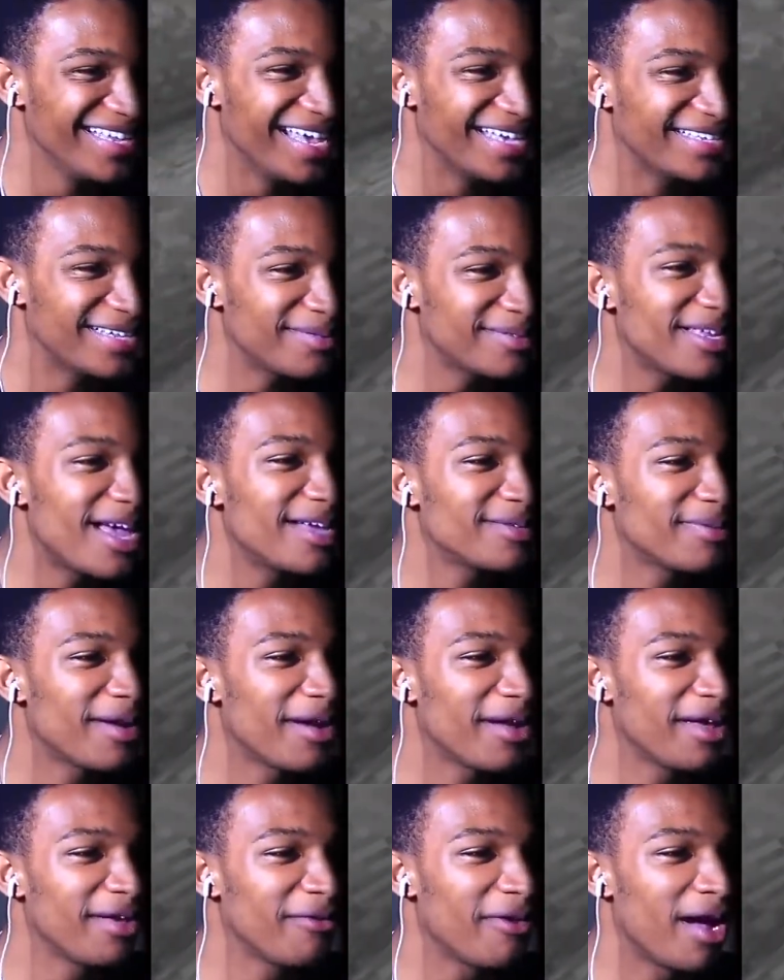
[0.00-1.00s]
Yeah, sometimes
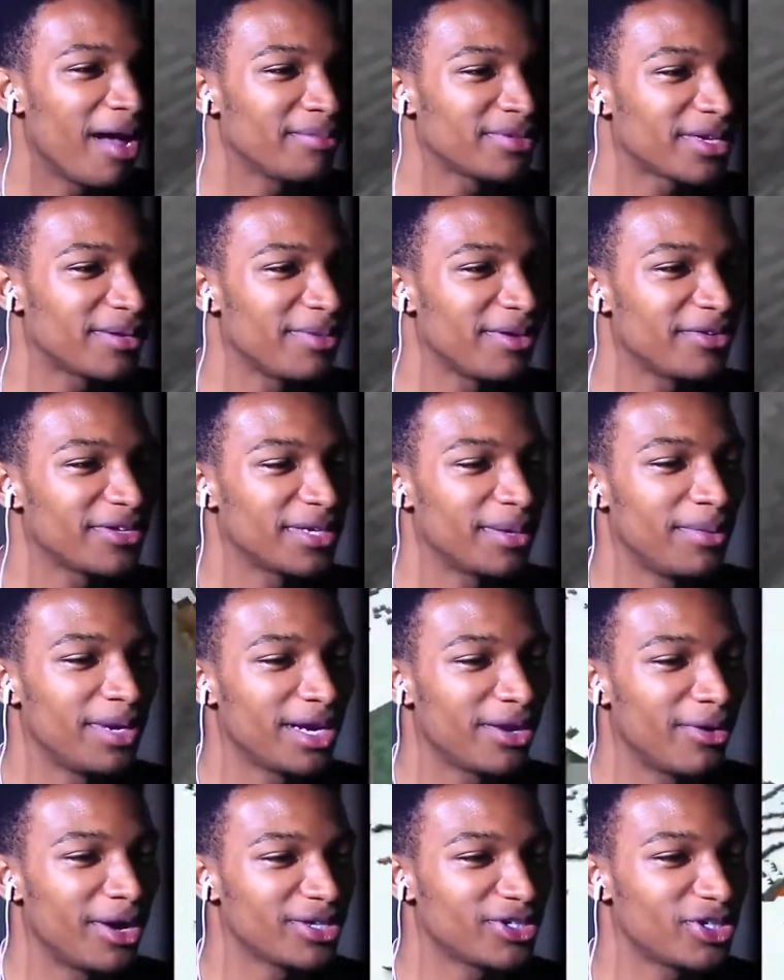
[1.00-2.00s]
my rhymes can be
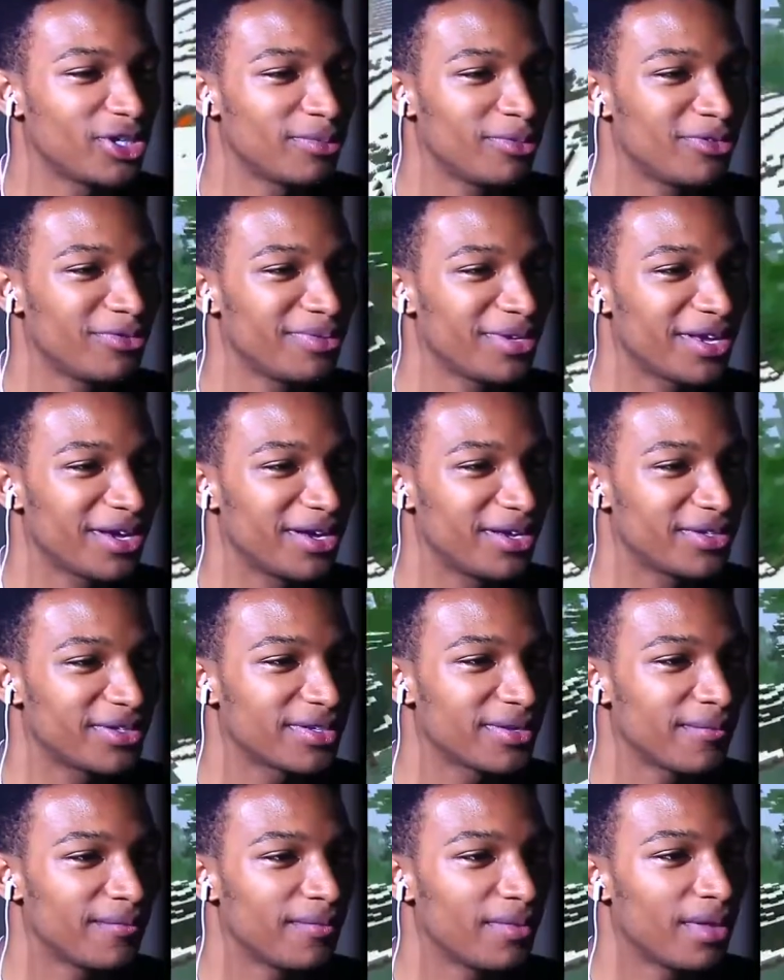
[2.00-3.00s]
somewhat questionable
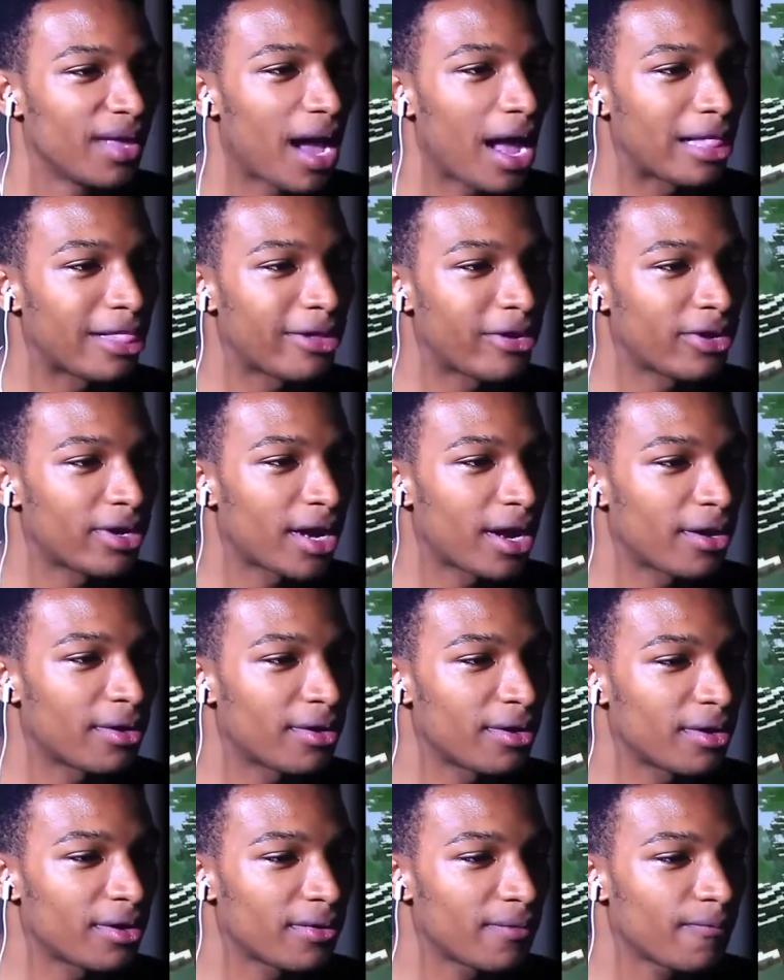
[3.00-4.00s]
because I learned how
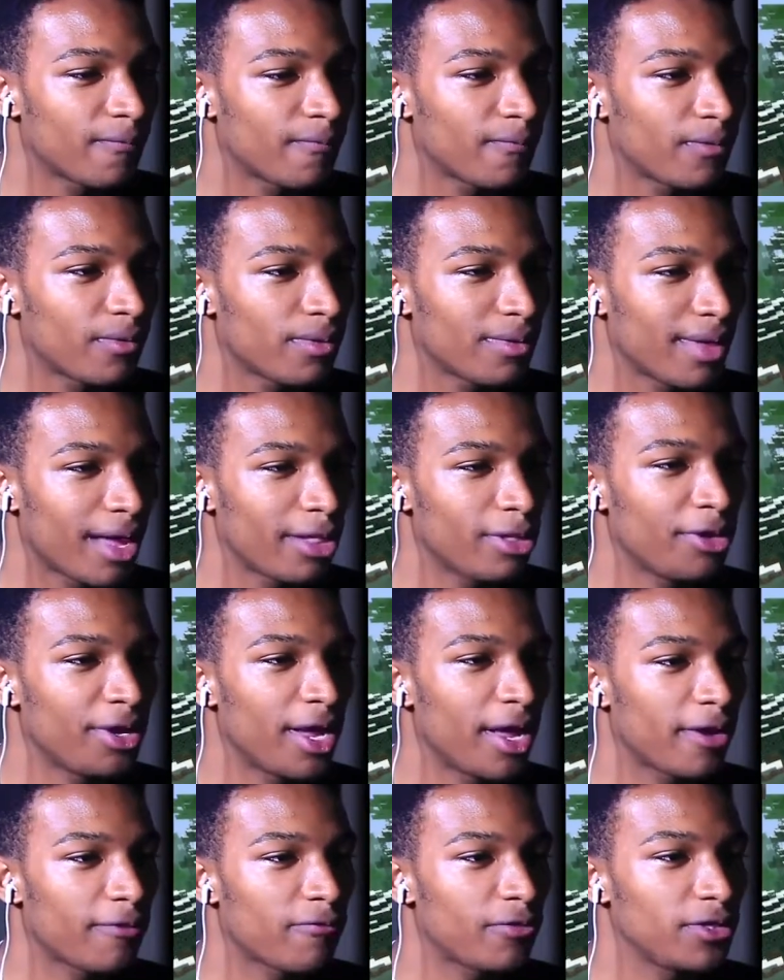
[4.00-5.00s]
to I
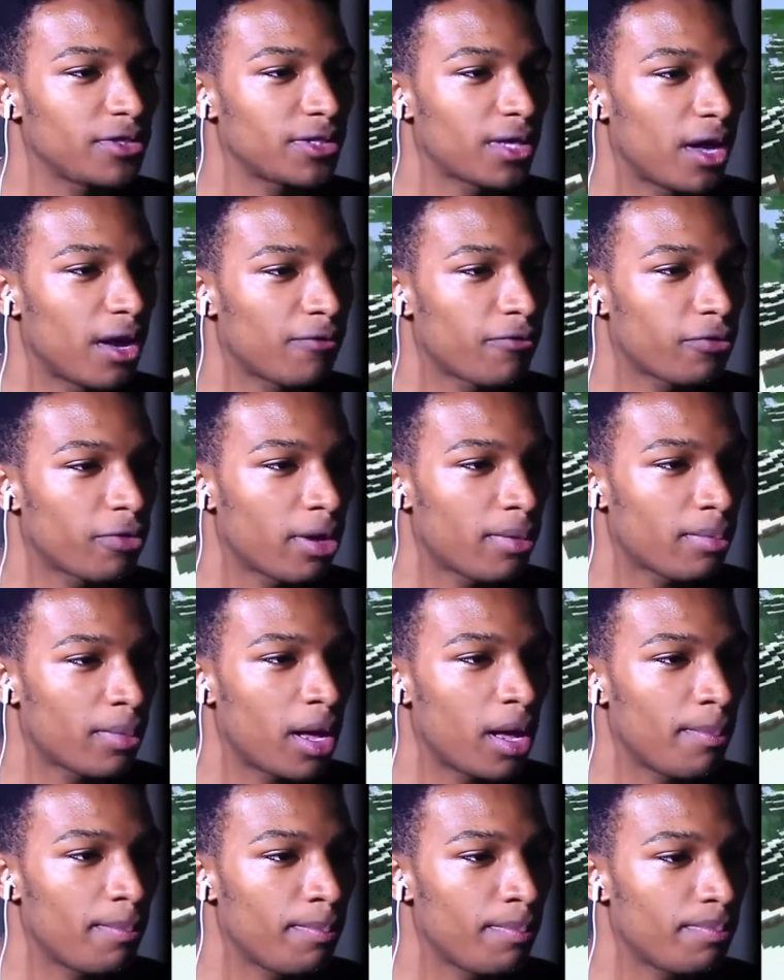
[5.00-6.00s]
learned how to freestyle
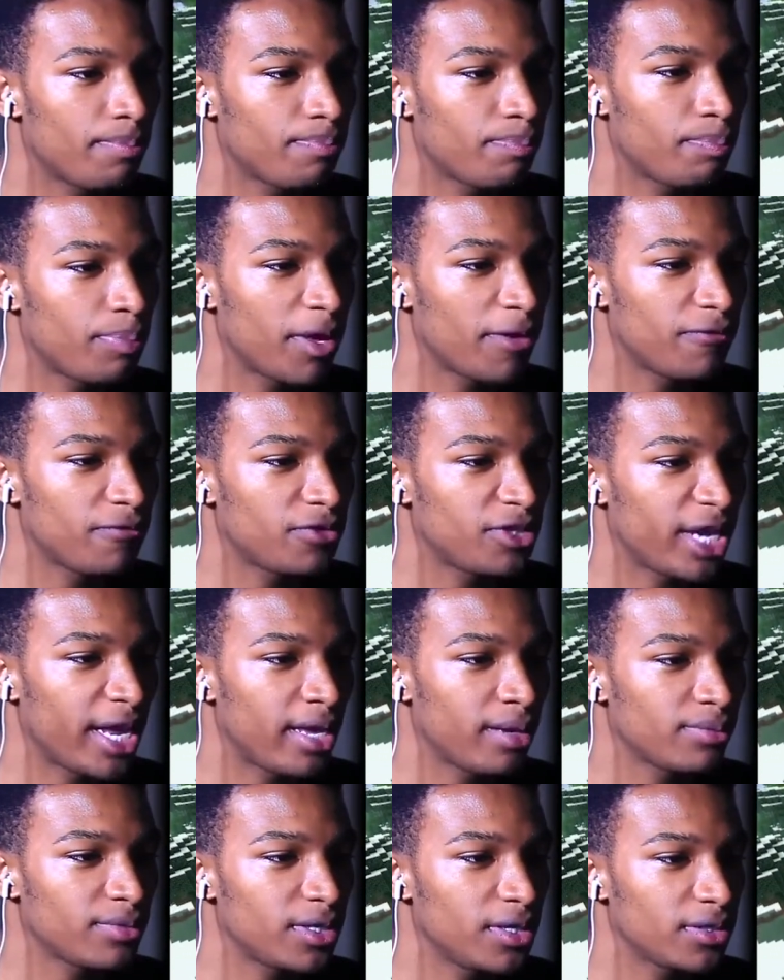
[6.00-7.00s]
from um, Piff
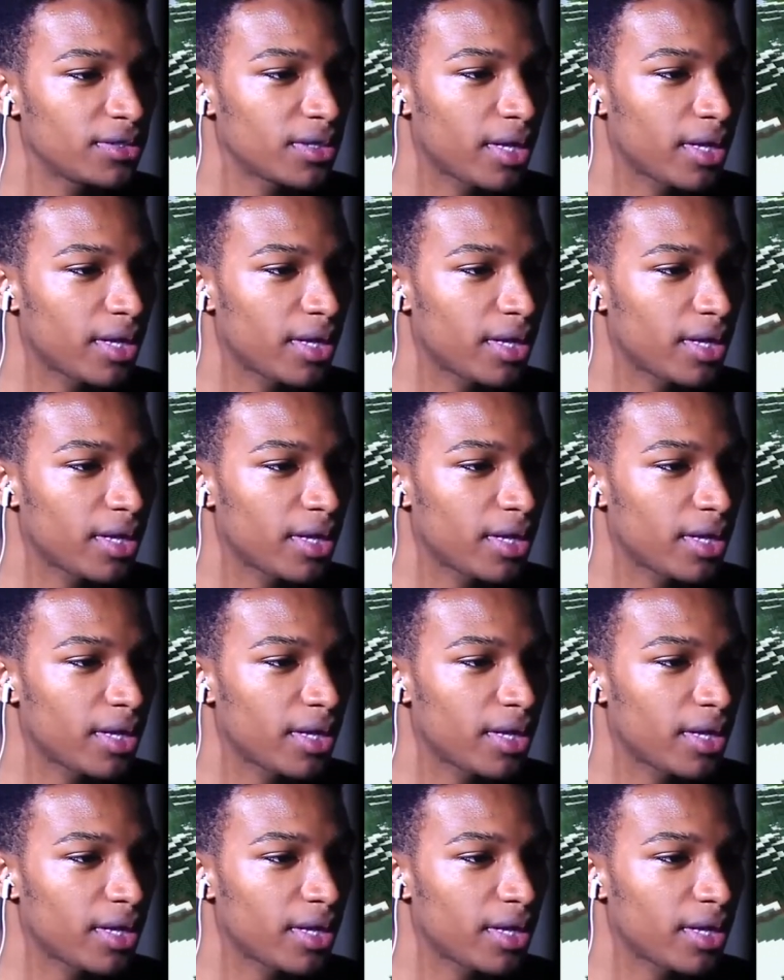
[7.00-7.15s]
James.